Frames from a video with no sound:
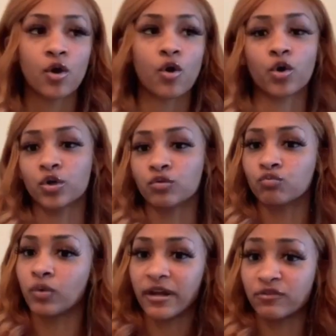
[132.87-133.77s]
or
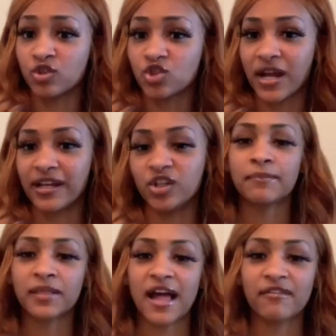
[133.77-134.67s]
whatever you're trying to do.
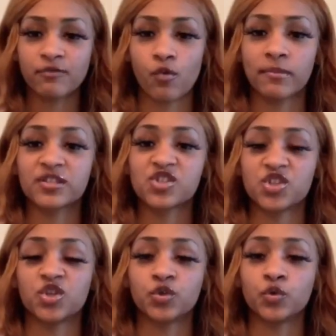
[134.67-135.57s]
Platforms
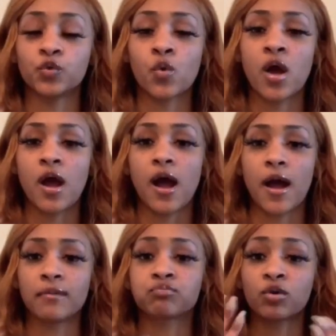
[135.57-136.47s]
to
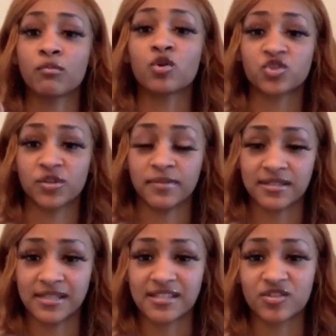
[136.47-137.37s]
promote your
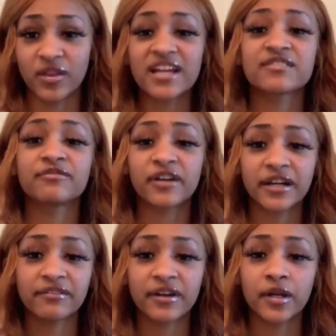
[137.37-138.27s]
business. So that's
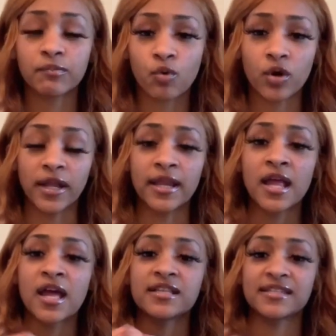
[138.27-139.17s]
very, very important
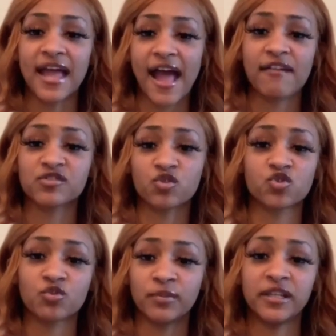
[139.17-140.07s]
to have
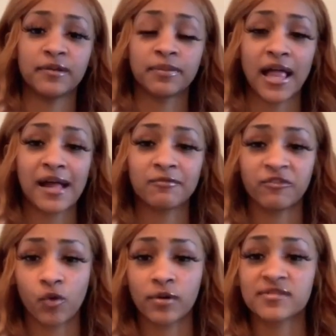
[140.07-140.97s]
social media
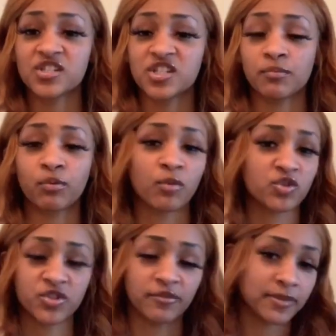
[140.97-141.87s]
platforms to
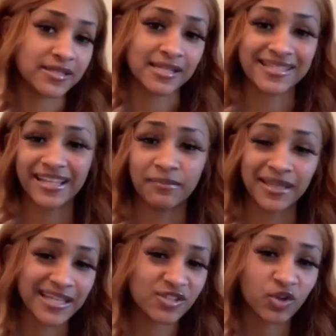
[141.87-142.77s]
promote your business. It can be
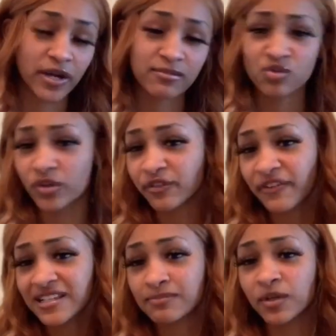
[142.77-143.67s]
Instagram, Twitter,
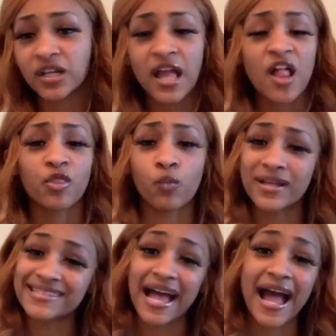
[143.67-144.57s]
Facebook. The
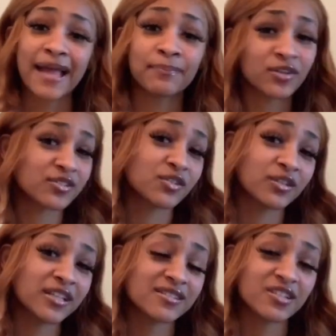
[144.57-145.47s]
ones that I
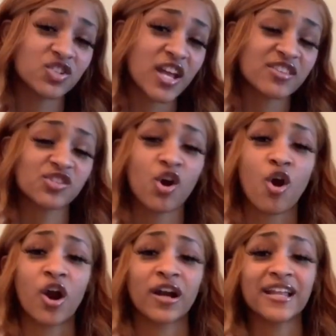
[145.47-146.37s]
personally suggest
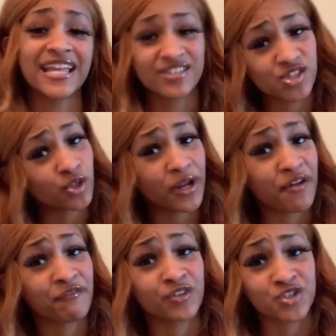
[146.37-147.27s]
are
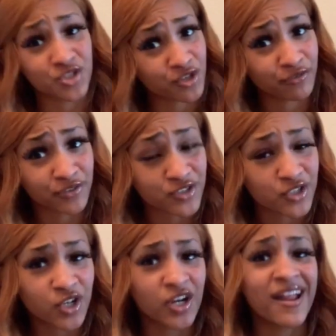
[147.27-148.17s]
Instagram for
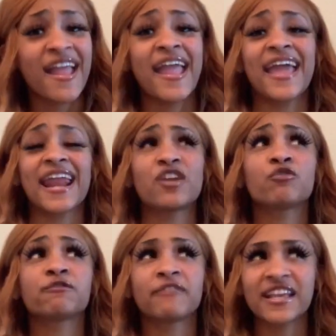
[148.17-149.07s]
sure. And I know
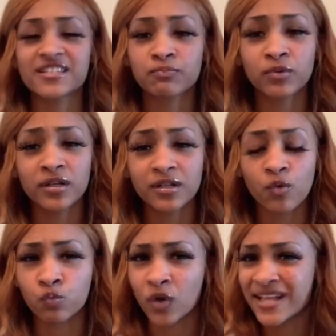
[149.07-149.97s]
Facebook
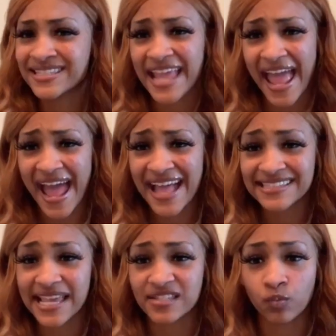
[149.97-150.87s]
runs
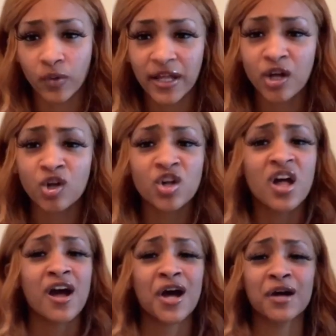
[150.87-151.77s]
ads as well.
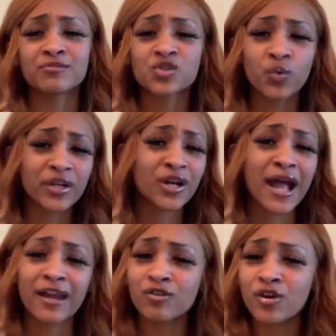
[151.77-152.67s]
Twitter,
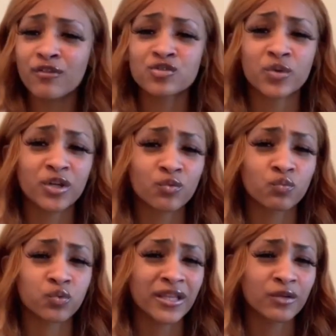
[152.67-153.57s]
I don't know if Twitter
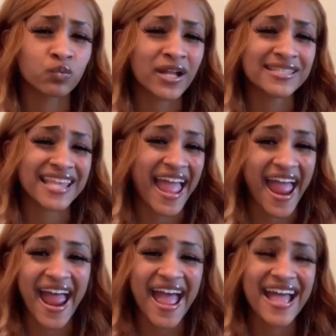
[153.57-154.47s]
really runs
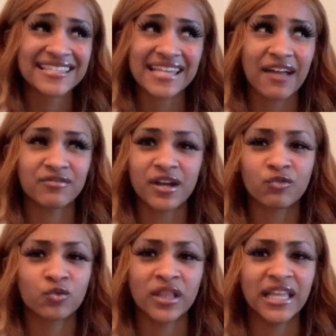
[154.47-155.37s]
ads. I've
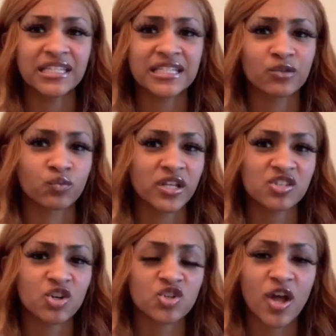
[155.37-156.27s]
never really did
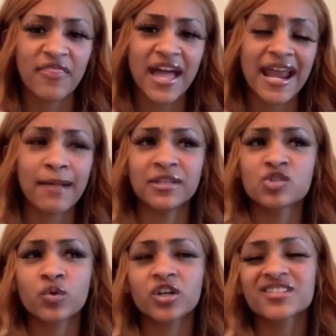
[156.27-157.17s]
research on that. I mean,
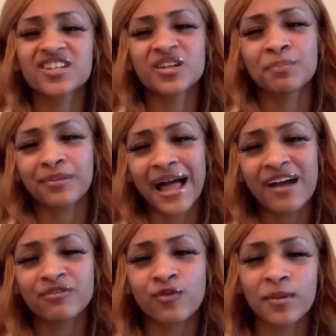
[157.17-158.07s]
Twitter is a good
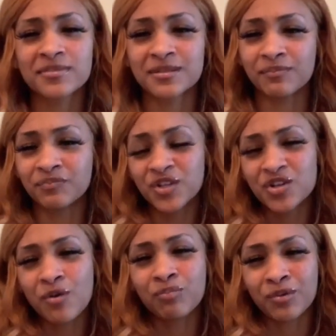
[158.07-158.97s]
platform to, you
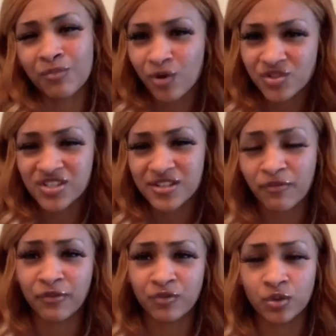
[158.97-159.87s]
know, promote
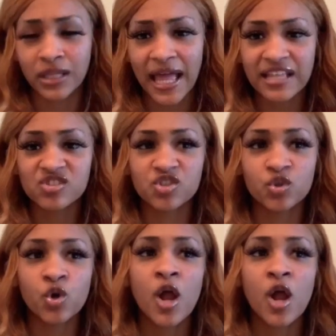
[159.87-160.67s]
yourself if you like to,